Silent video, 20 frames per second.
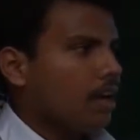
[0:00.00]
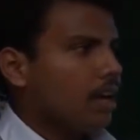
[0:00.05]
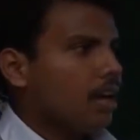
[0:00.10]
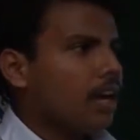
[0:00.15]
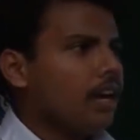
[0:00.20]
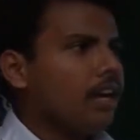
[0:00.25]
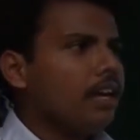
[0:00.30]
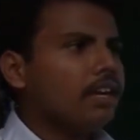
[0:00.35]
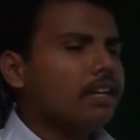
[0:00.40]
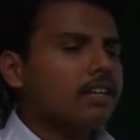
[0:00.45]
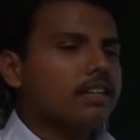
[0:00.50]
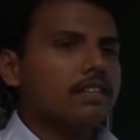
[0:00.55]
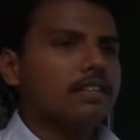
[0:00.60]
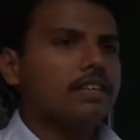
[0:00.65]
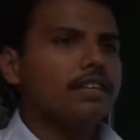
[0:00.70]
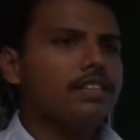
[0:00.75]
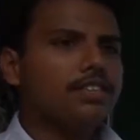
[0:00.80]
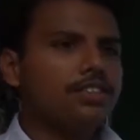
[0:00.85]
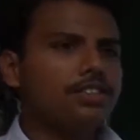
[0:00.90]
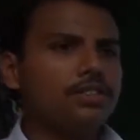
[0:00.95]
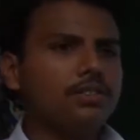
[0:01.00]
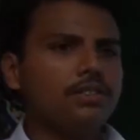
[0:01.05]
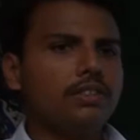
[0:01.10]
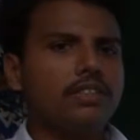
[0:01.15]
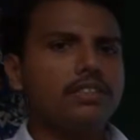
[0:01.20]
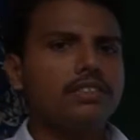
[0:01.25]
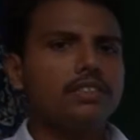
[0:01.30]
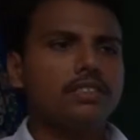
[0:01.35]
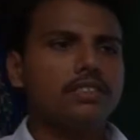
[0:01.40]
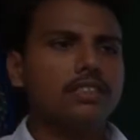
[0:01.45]
Here, the issue
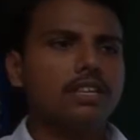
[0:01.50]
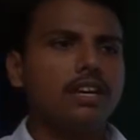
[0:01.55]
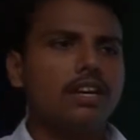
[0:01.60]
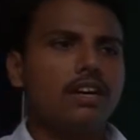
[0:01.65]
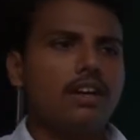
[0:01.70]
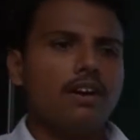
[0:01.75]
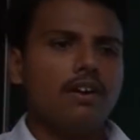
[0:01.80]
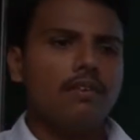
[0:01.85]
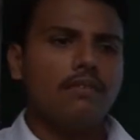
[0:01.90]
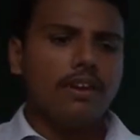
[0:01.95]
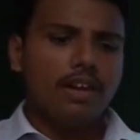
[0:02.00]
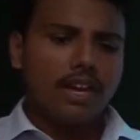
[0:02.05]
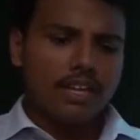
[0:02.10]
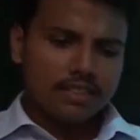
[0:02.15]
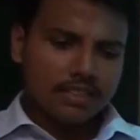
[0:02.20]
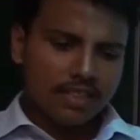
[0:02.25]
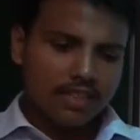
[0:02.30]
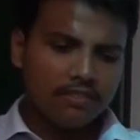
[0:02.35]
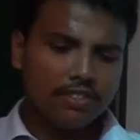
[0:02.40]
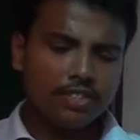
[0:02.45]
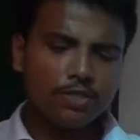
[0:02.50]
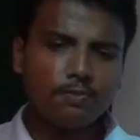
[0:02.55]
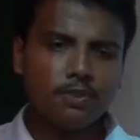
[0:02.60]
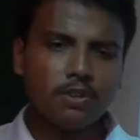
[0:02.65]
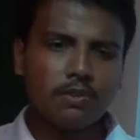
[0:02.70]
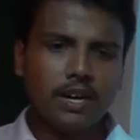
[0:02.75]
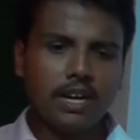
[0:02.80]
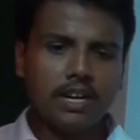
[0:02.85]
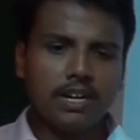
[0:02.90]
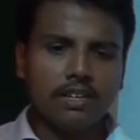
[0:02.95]
is a service
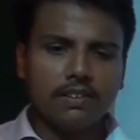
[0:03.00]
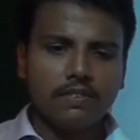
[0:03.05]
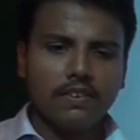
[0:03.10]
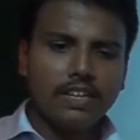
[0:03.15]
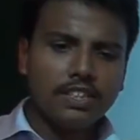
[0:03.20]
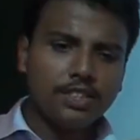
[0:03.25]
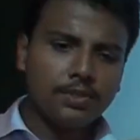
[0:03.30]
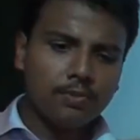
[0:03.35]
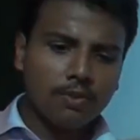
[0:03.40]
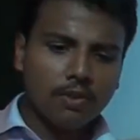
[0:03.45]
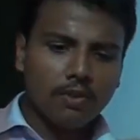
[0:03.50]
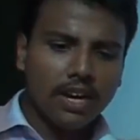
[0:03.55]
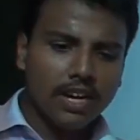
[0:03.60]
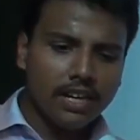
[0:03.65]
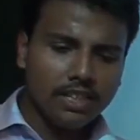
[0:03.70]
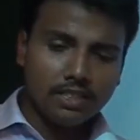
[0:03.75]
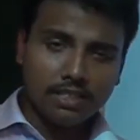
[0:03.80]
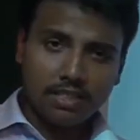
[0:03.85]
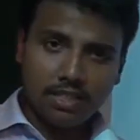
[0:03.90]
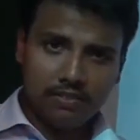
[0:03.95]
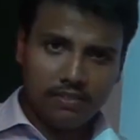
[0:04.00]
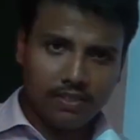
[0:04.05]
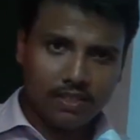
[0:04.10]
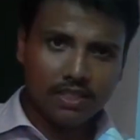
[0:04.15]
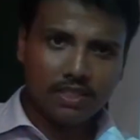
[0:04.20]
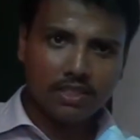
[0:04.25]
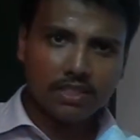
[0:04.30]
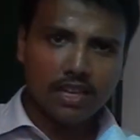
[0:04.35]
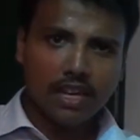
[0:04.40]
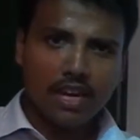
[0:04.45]
provider, when he is providing
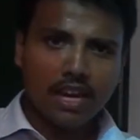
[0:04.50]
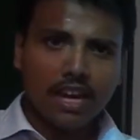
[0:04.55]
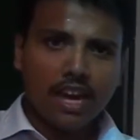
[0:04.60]
service,